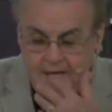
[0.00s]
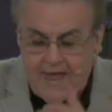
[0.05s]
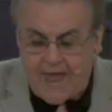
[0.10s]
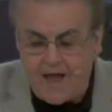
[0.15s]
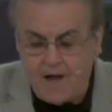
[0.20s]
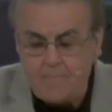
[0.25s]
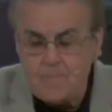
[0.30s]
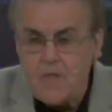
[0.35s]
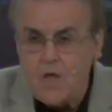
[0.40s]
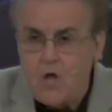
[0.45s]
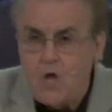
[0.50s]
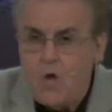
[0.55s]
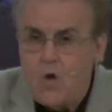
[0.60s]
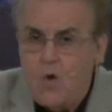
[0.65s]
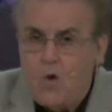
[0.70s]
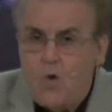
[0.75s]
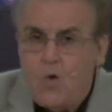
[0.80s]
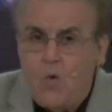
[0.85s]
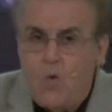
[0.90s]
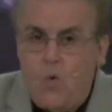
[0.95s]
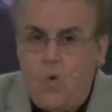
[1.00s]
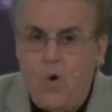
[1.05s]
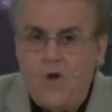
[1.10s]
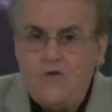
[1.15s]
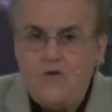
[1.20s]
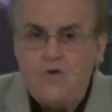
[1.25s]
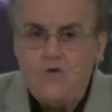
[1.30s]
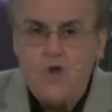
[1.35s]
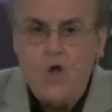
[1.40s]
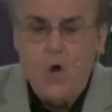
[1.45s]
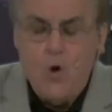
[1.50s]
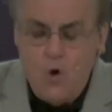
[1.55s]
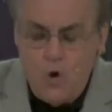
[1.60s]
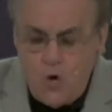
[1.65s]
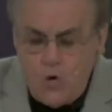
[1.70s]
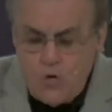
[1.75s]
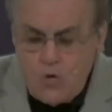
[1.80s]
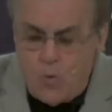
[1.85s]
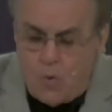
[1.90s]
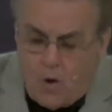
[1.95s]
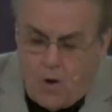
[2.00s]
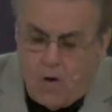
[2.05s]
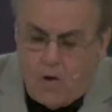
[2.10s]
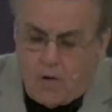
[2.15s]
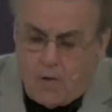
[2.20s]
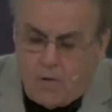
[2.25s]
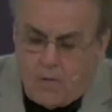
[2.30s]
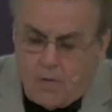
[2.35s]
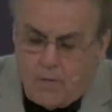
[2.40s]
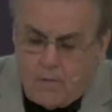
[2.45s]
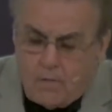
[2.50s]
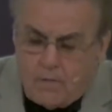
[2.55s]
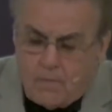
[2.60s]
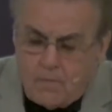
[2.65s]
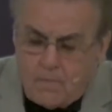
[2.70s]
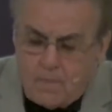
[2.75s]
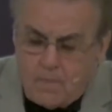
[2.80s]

Now, when you know who you are,